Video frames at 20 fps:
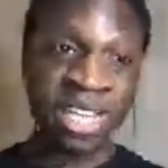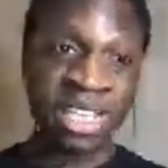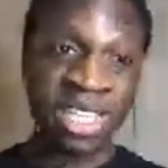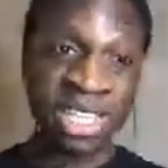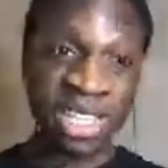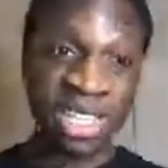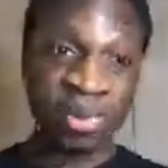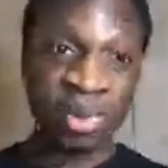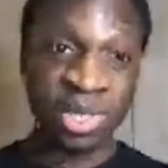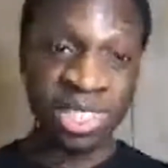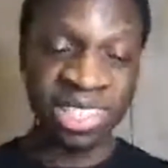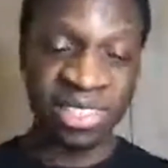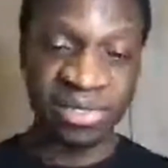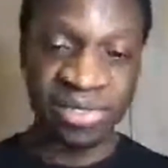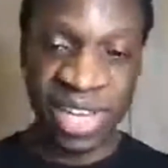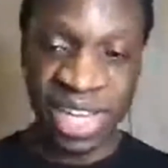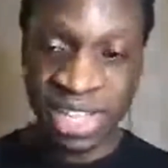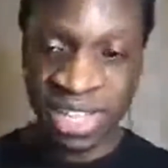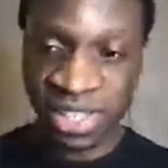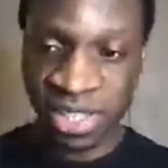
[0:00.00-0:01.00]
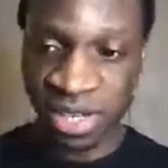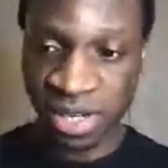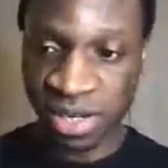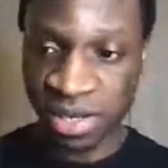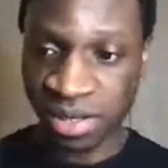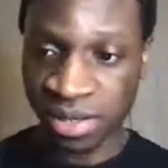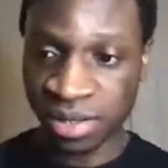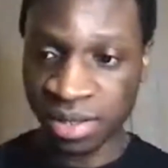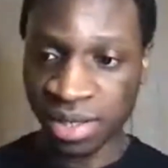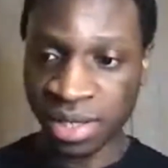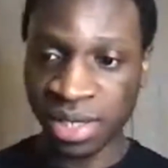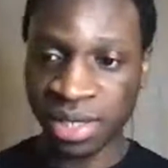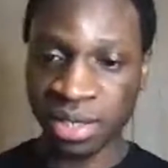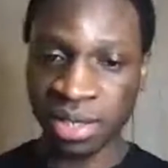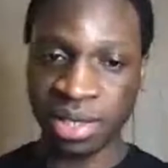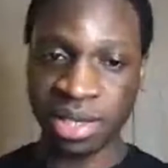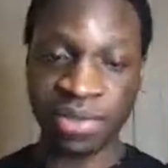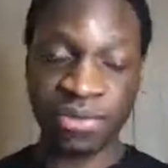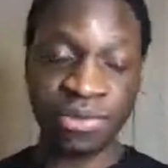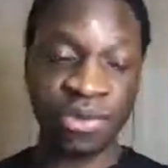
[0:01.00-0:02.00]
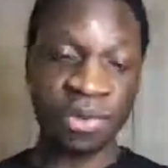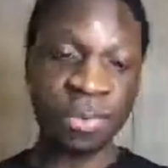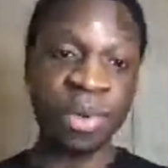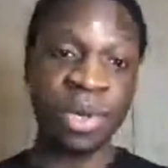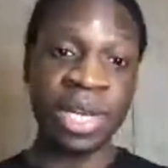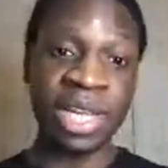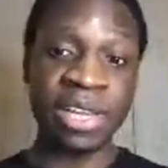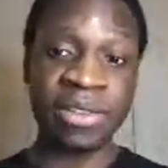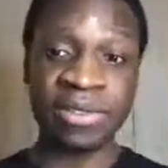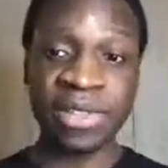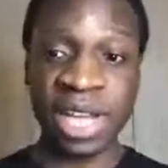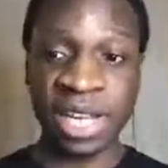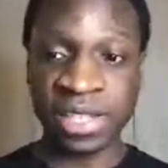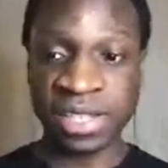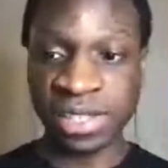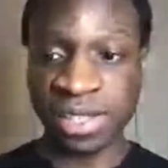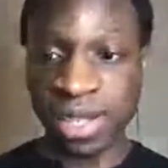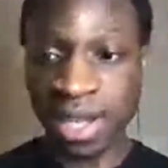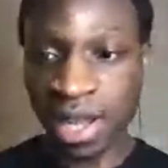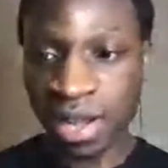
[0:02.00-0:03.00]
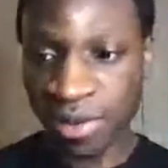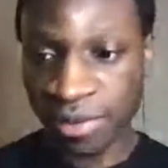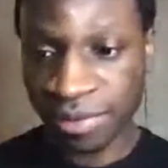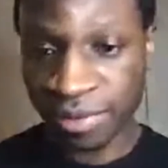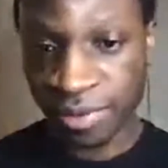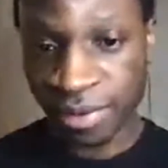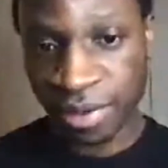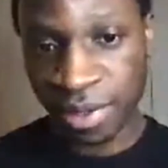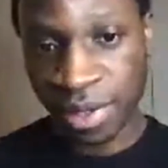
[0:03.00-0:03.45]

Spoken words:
this motivation if you believe that stuff